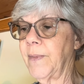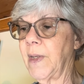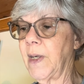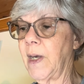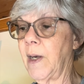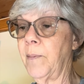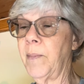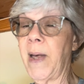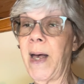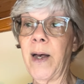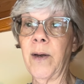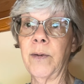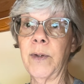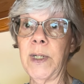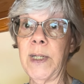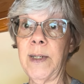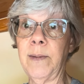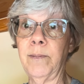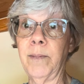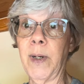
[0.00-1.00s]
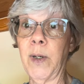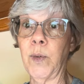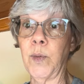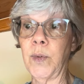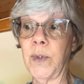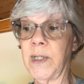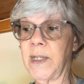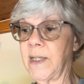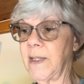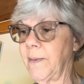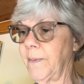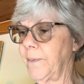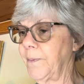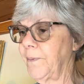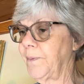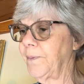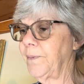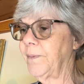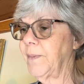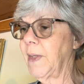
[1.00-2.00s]
About in boats.
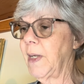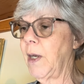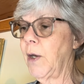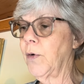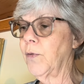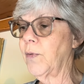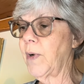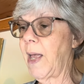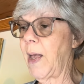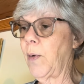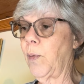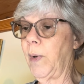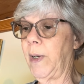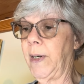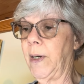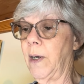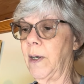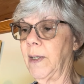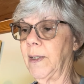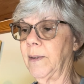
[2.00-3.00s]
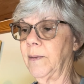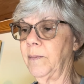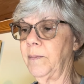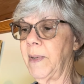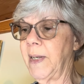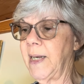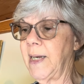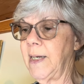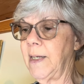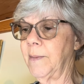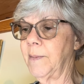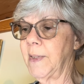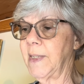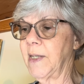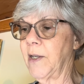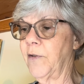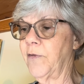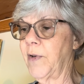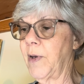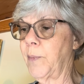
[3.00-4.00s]
Rat went on, picking
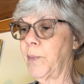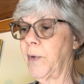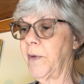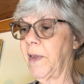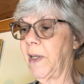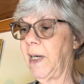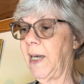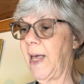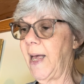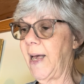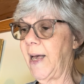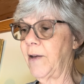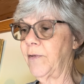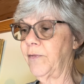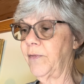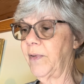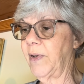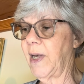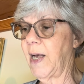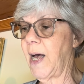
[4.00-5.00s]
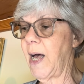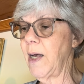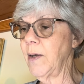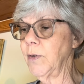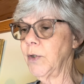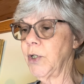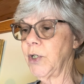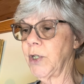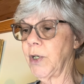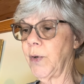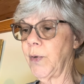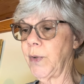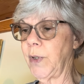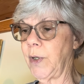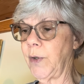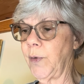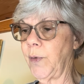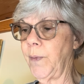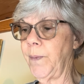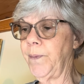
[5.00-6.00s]
himself up with a laugh. "I'll show
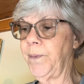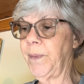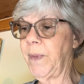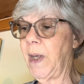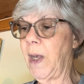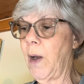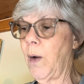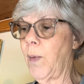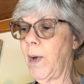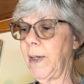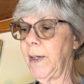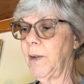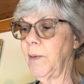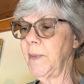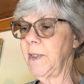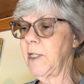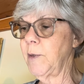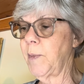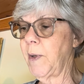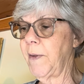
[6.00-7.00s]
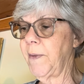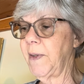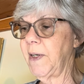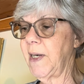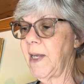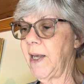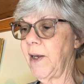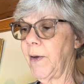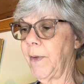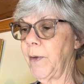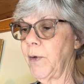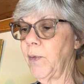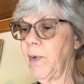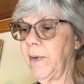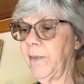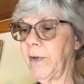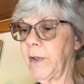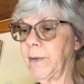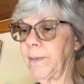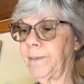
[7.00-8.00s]
you. Why don't we spend the day on the
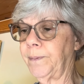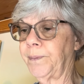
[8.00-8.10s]
river?"